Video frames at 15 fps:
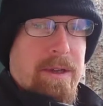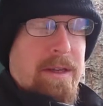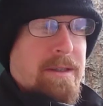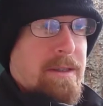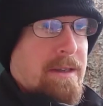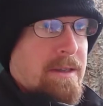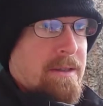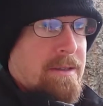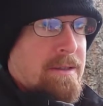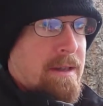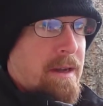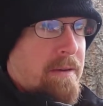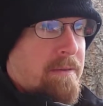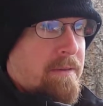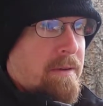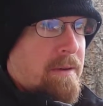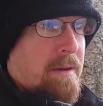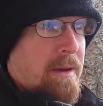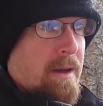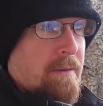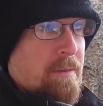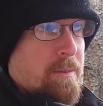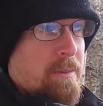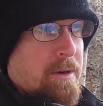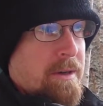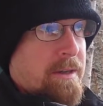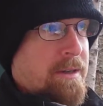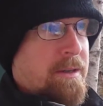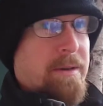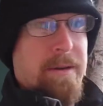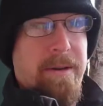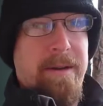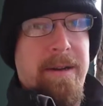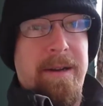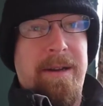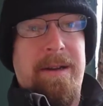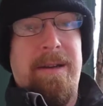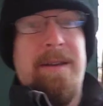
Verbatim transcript: easy and stuff everybody do it right